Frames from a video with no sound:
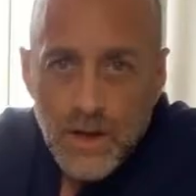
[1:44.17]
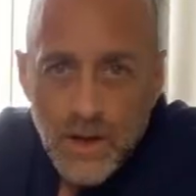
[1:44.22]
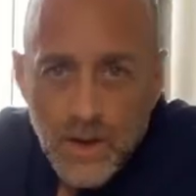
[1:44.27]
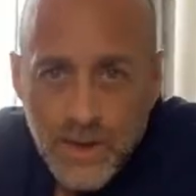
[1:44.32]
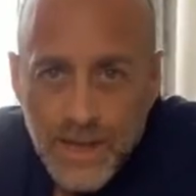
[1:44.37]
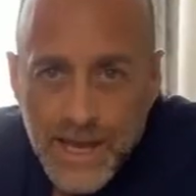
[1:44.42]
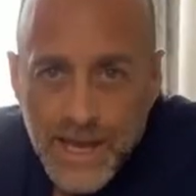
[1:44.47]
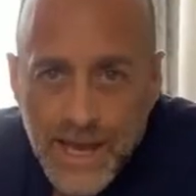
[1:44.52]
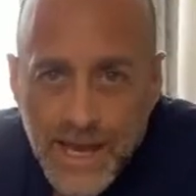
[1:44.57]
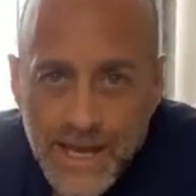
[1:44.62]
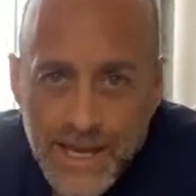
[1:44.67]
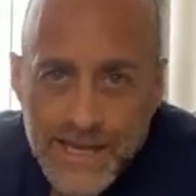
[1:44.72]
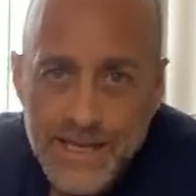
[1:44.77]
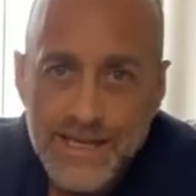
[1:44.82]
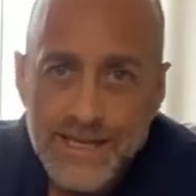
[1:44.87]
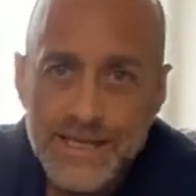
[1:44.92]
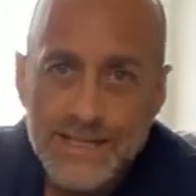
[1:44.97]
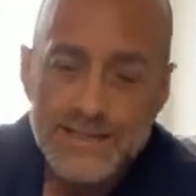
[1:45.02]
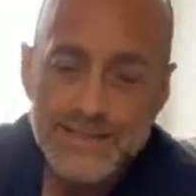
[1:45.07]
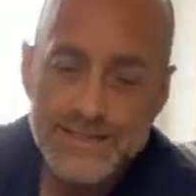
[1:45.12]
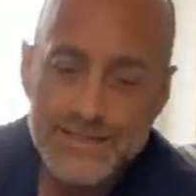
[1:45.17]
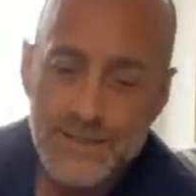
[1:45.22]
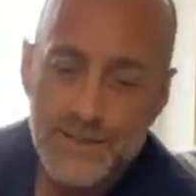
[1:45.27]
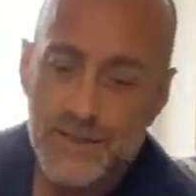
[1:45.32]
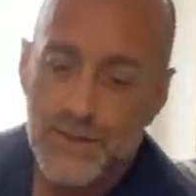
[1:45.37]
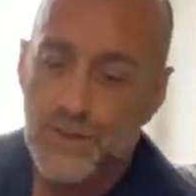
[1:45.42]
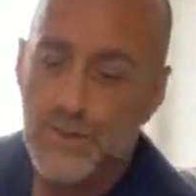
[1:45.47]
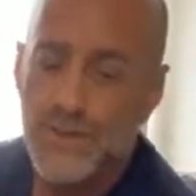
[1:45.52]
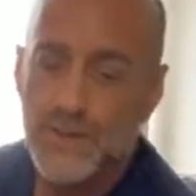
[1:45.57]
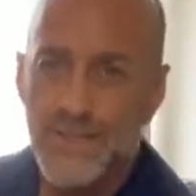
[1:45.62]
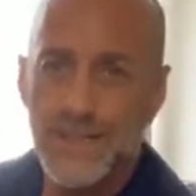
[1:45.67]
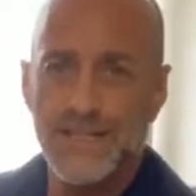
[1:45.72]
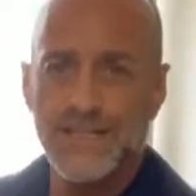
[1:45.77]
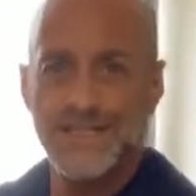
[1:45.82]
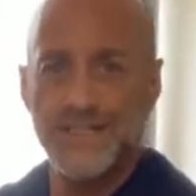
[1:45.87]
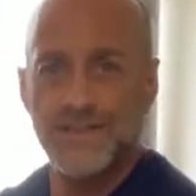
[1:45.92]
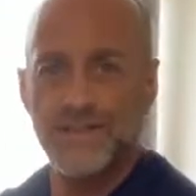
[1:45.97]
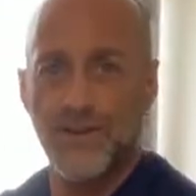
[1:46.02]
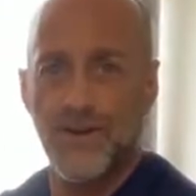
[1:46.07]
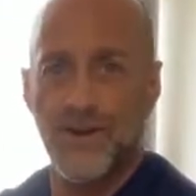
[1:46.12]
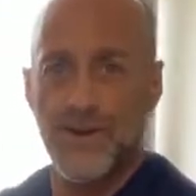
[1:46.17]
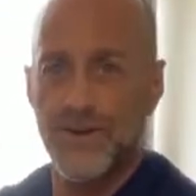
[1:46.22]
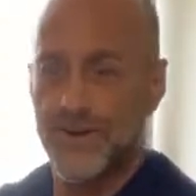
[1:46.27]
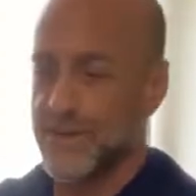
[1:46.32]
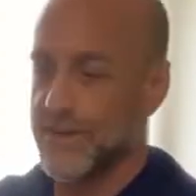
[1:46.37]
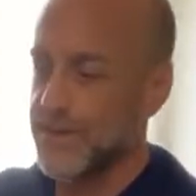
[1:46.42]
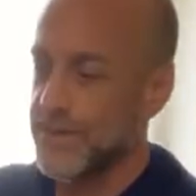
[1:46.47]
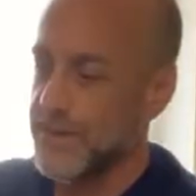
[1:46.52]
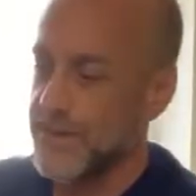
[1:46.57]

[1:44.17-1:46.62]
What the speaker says: Okay, so let's start